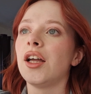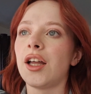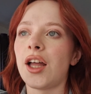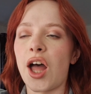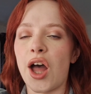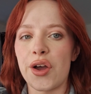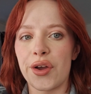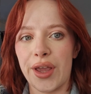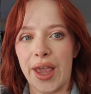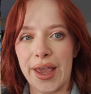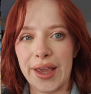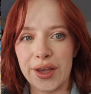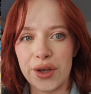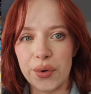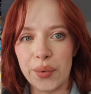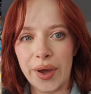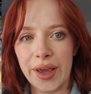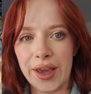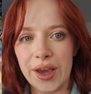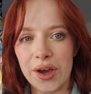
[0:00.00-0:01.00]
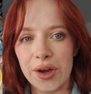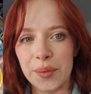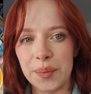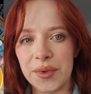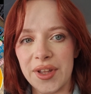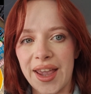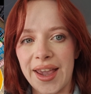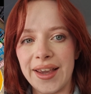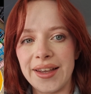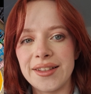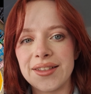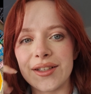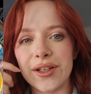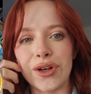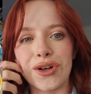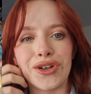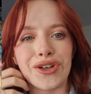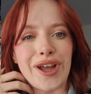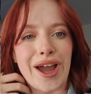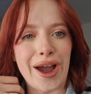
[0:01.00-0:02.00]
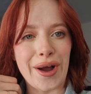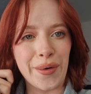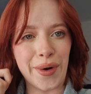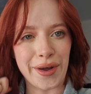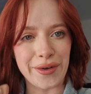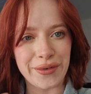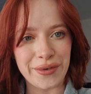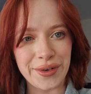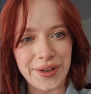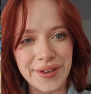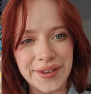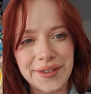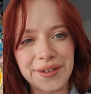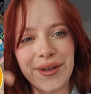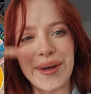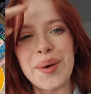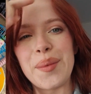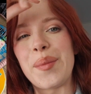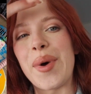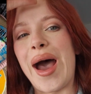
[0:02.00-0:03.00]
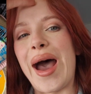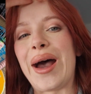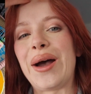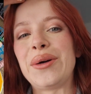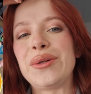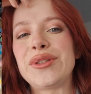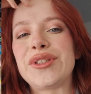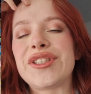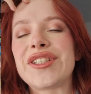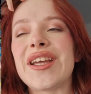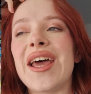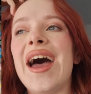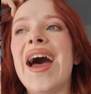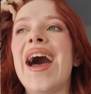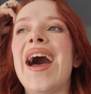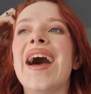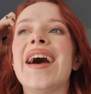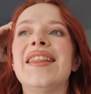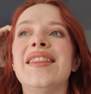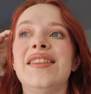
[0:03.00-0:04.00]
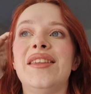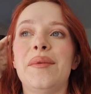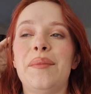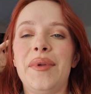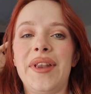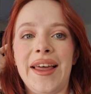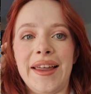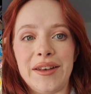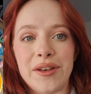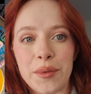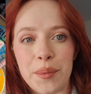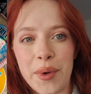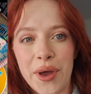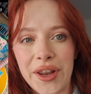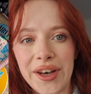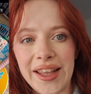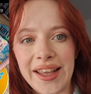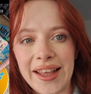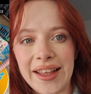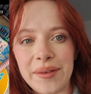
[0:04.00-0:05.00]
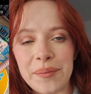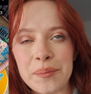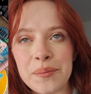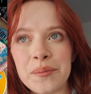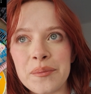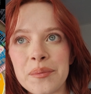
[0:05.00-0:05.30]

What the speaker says: Okay, quick update on how I feel about the Blend Bunny